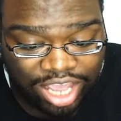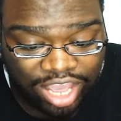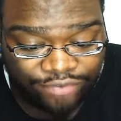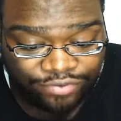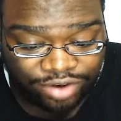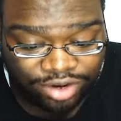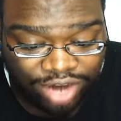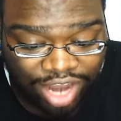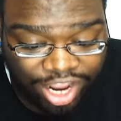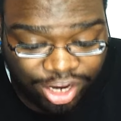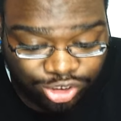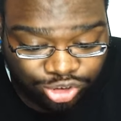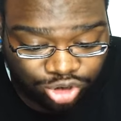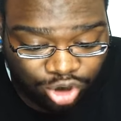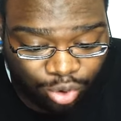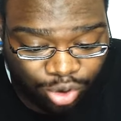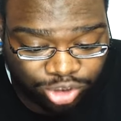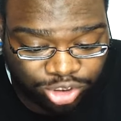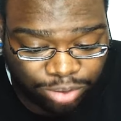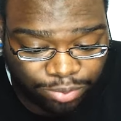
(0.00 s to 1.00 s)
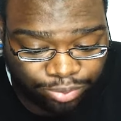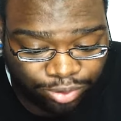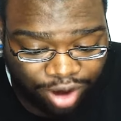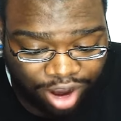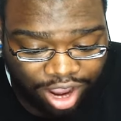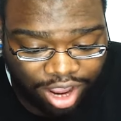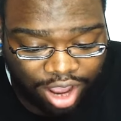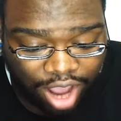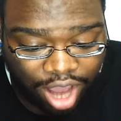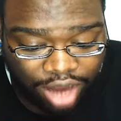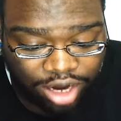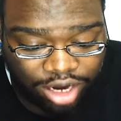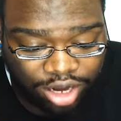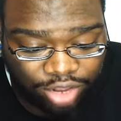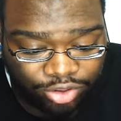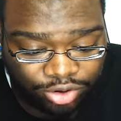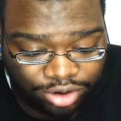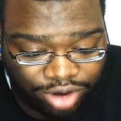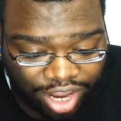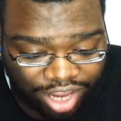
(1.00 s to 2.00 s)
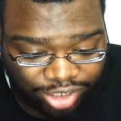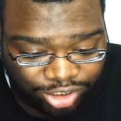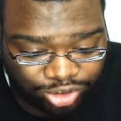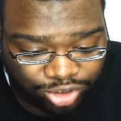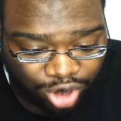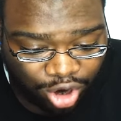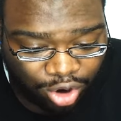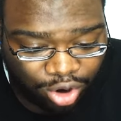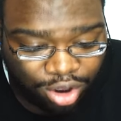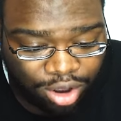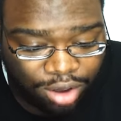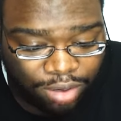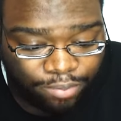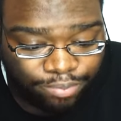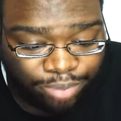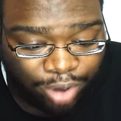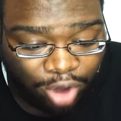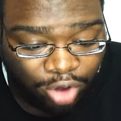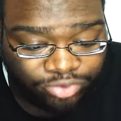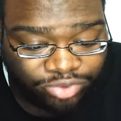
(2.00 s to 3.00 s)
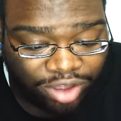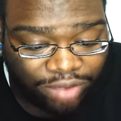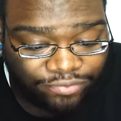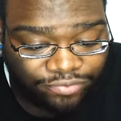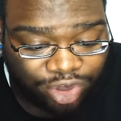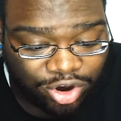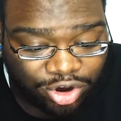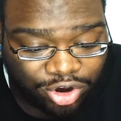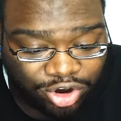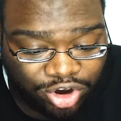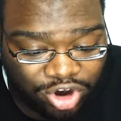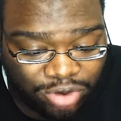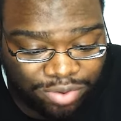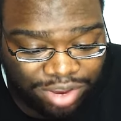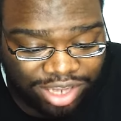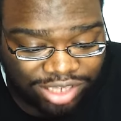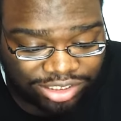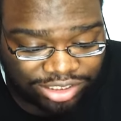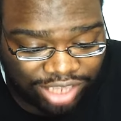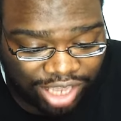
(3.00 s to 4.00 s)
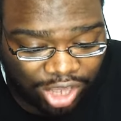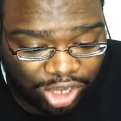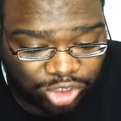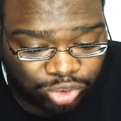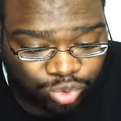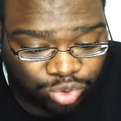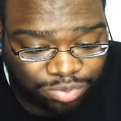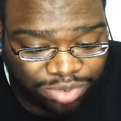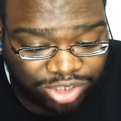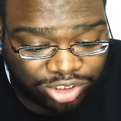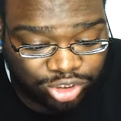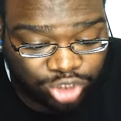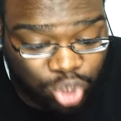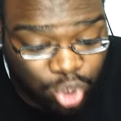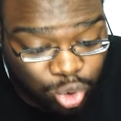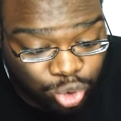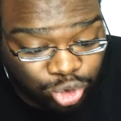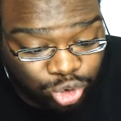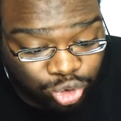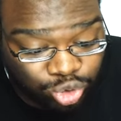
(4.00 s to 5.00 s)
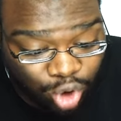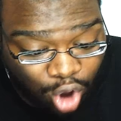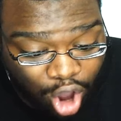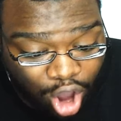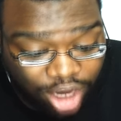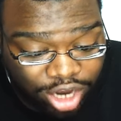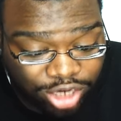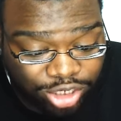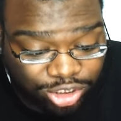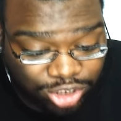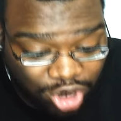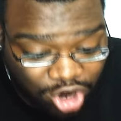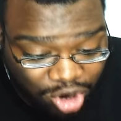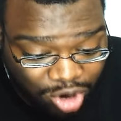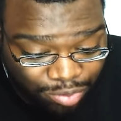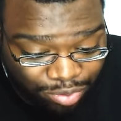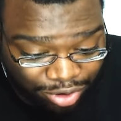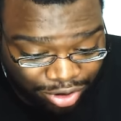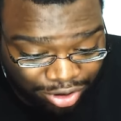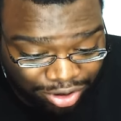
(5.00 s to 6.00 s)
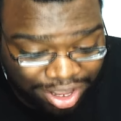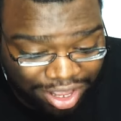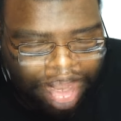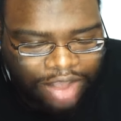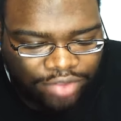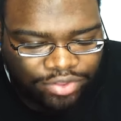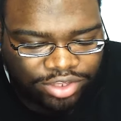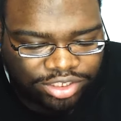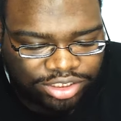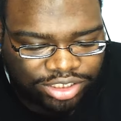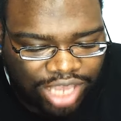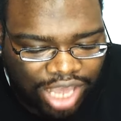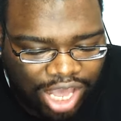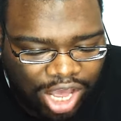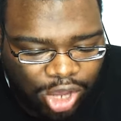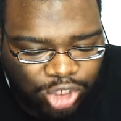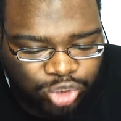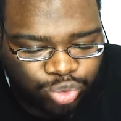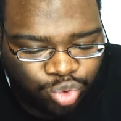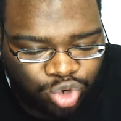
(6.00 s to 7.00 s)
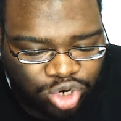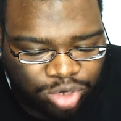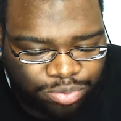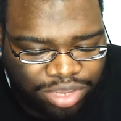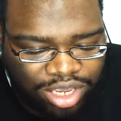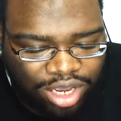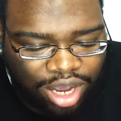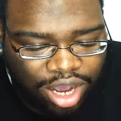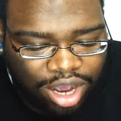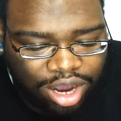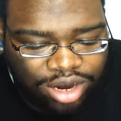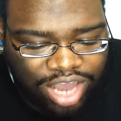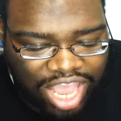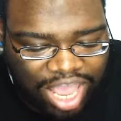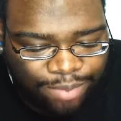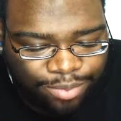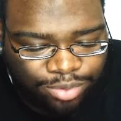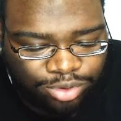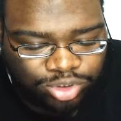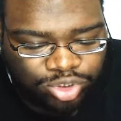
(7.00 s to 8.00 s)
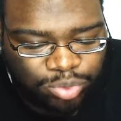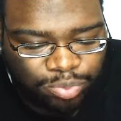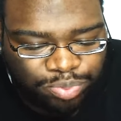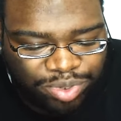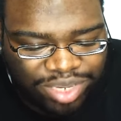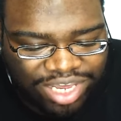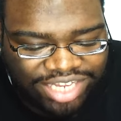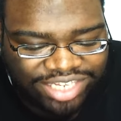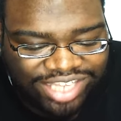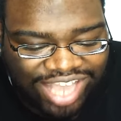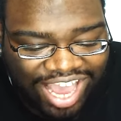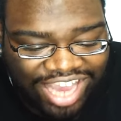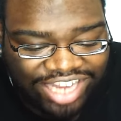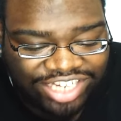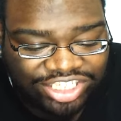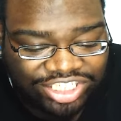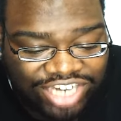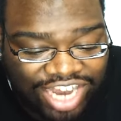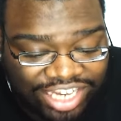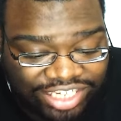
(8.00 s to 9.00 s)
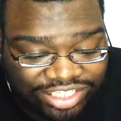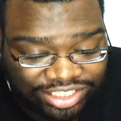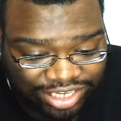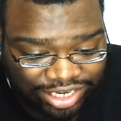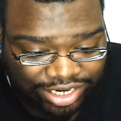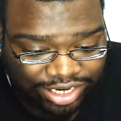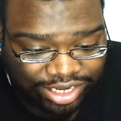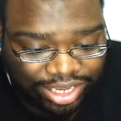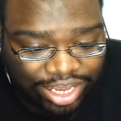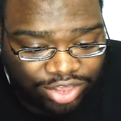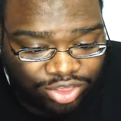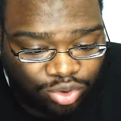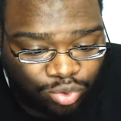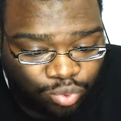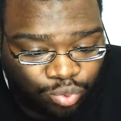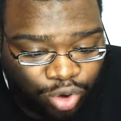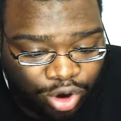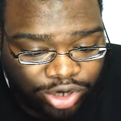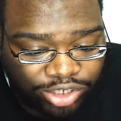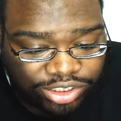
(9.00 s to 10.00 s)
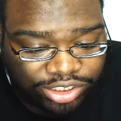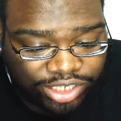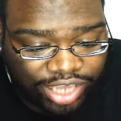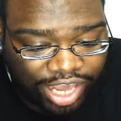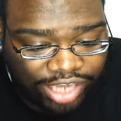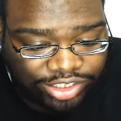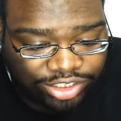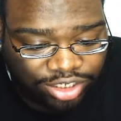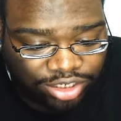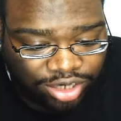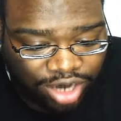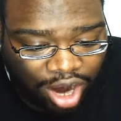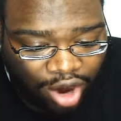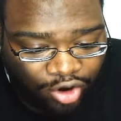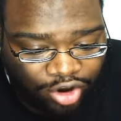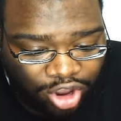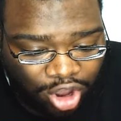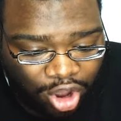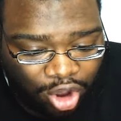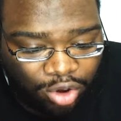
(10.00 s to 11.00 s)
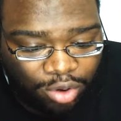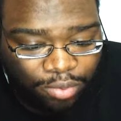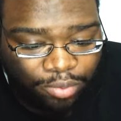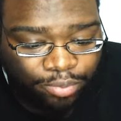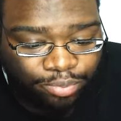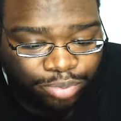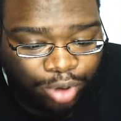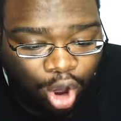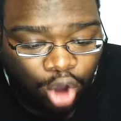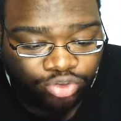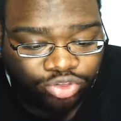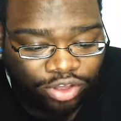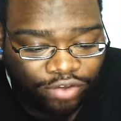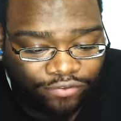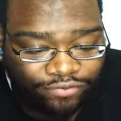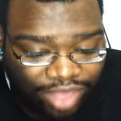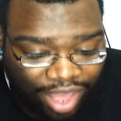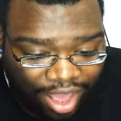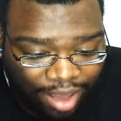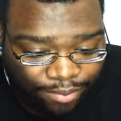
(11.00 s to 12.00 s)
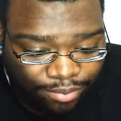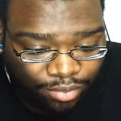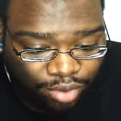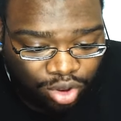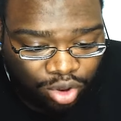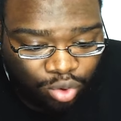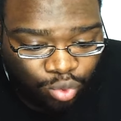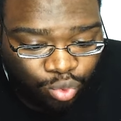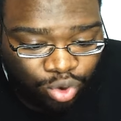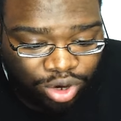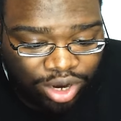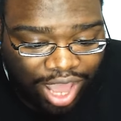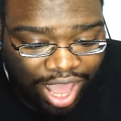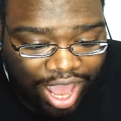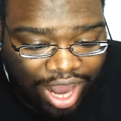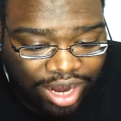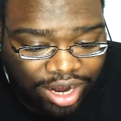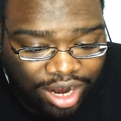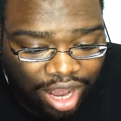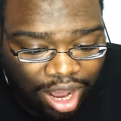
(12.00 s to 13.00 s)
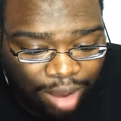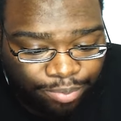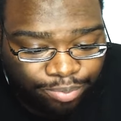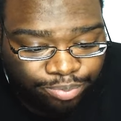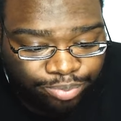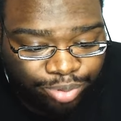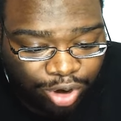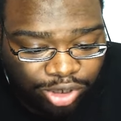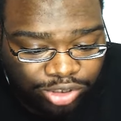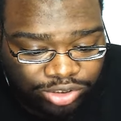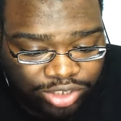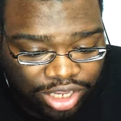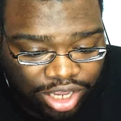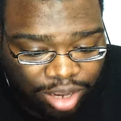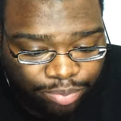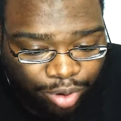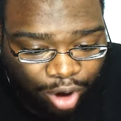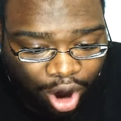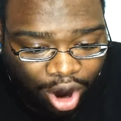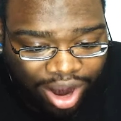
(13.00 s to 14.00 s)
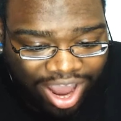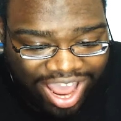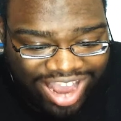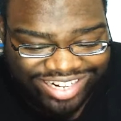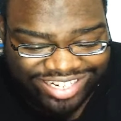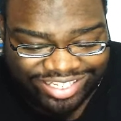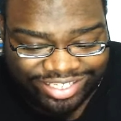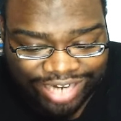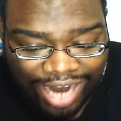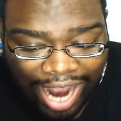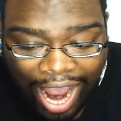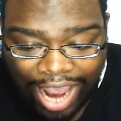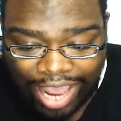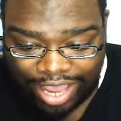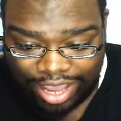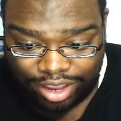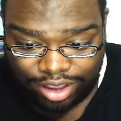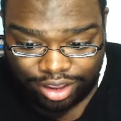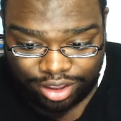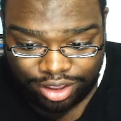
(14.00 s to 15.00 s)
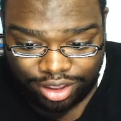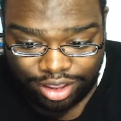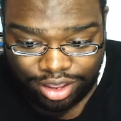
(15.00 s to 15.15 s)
If a nitro were to prey on another nitro, both of their gourmet cells would be too strong and durable, and the cells would be unable to be digested. In the worst case scenario, both of them would end up bursting apart and dying.